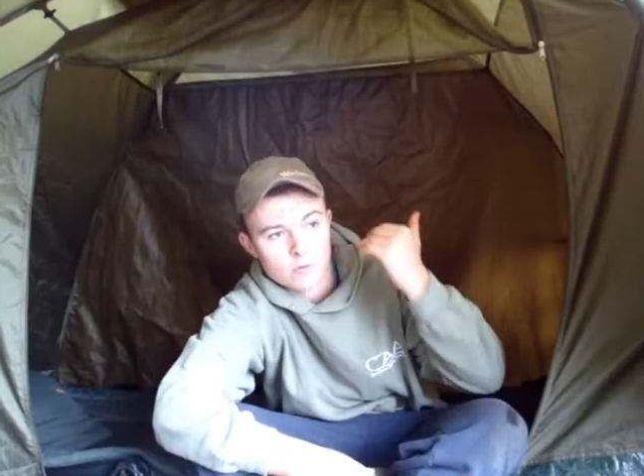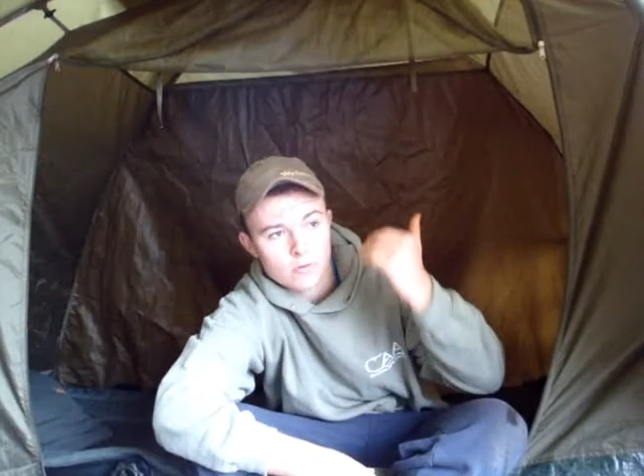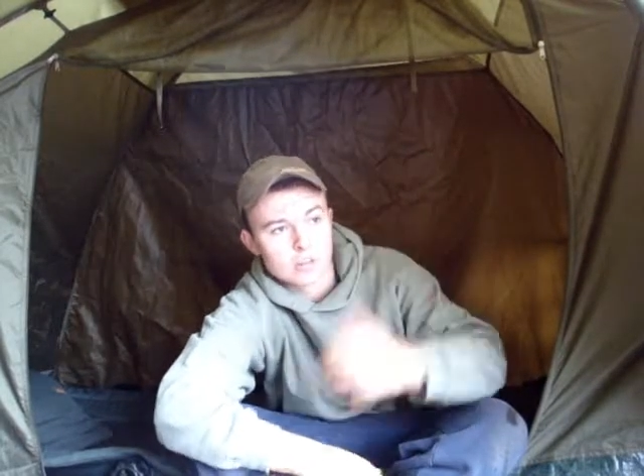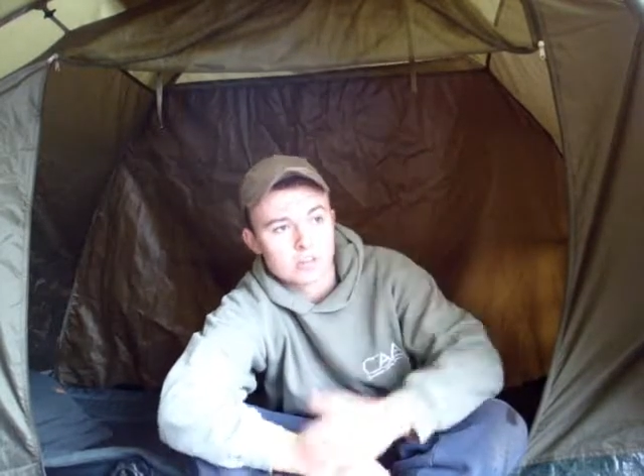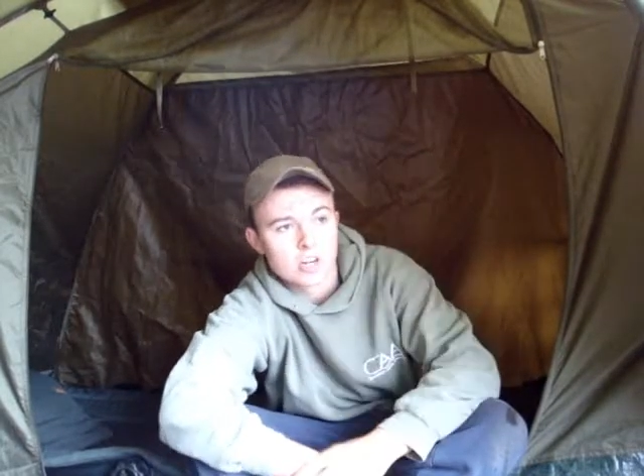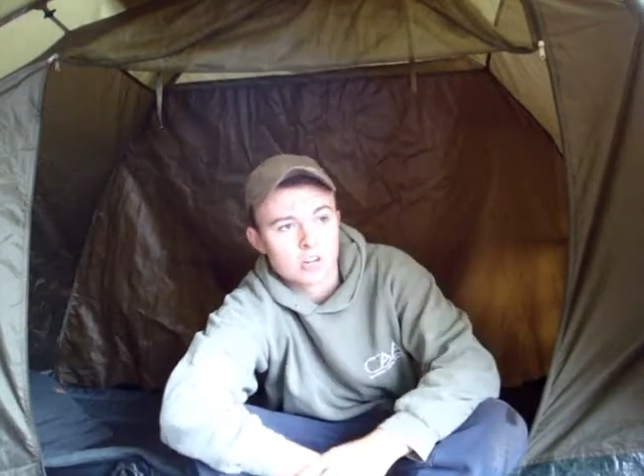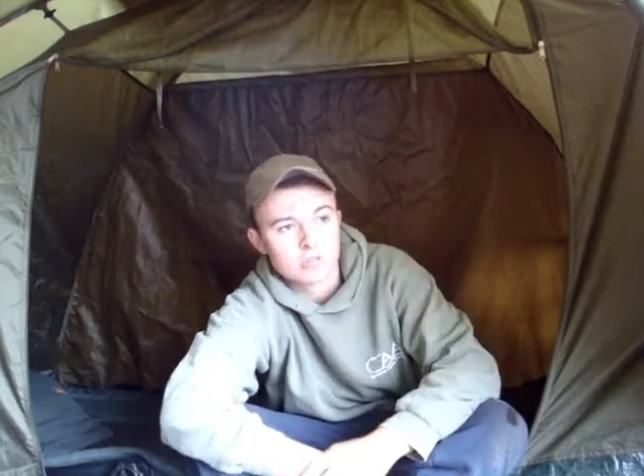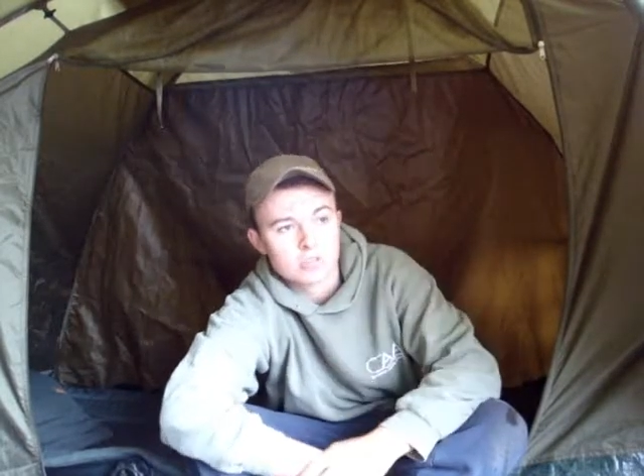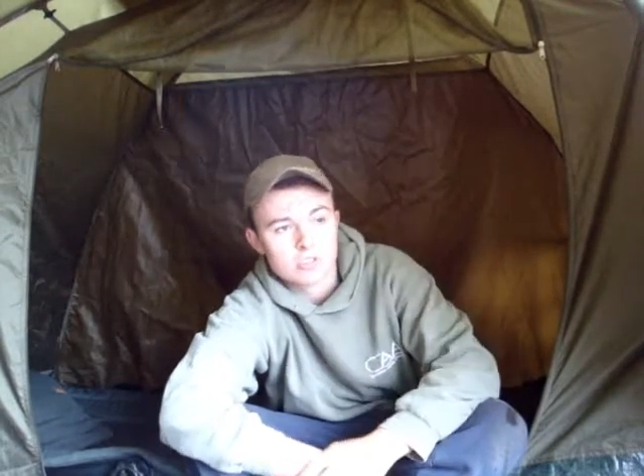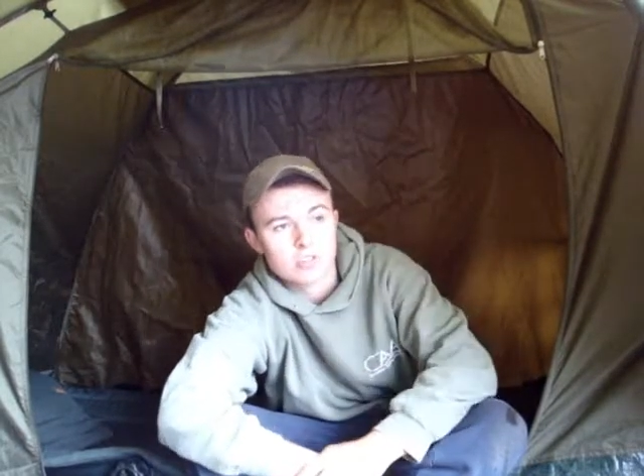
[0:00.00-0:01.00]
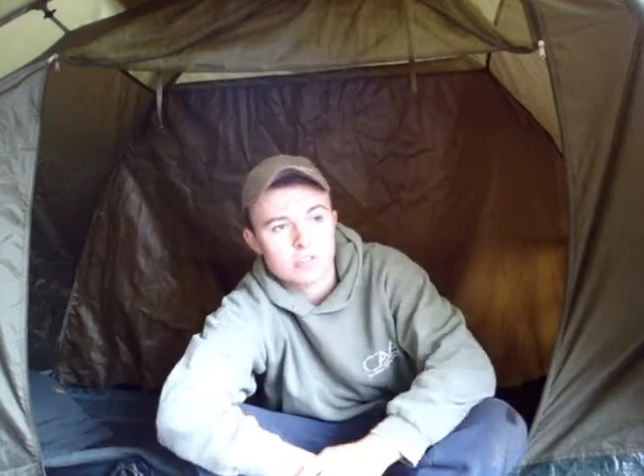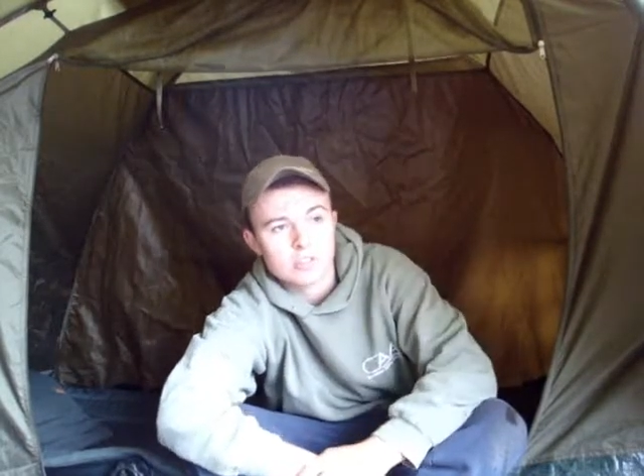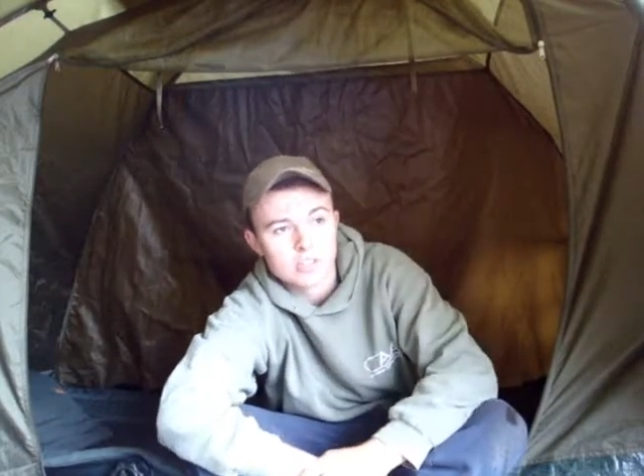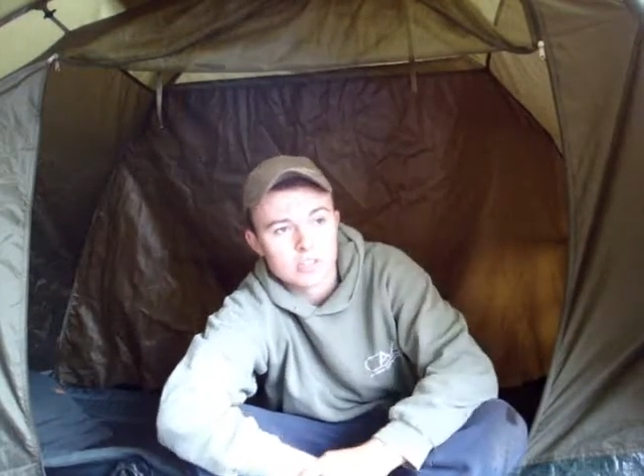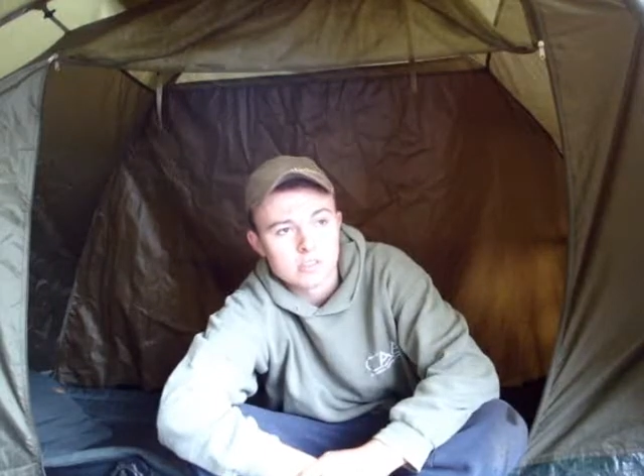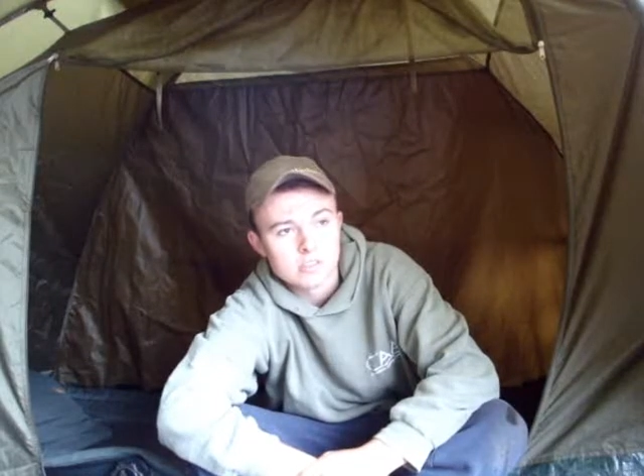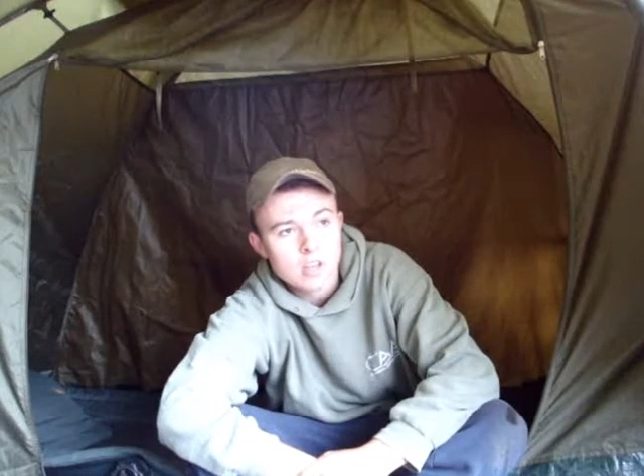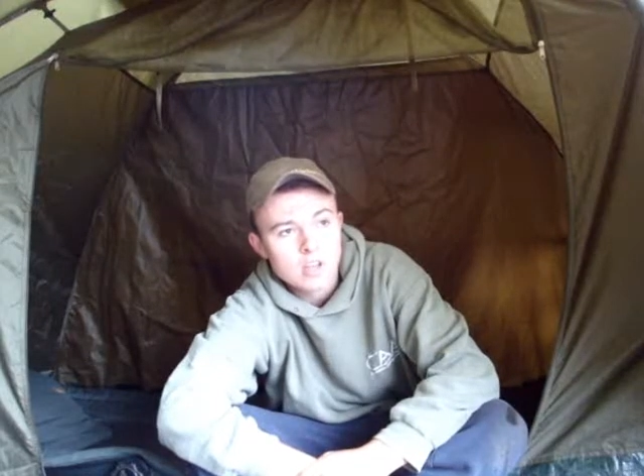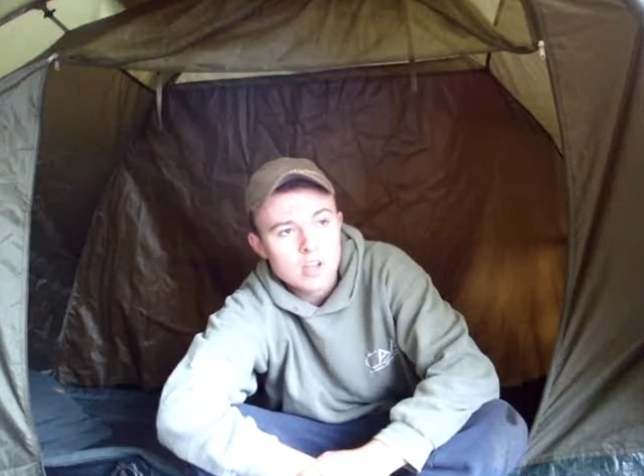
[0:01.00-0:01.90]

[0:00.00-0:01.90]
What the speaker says: other end of the channel, which it usually does,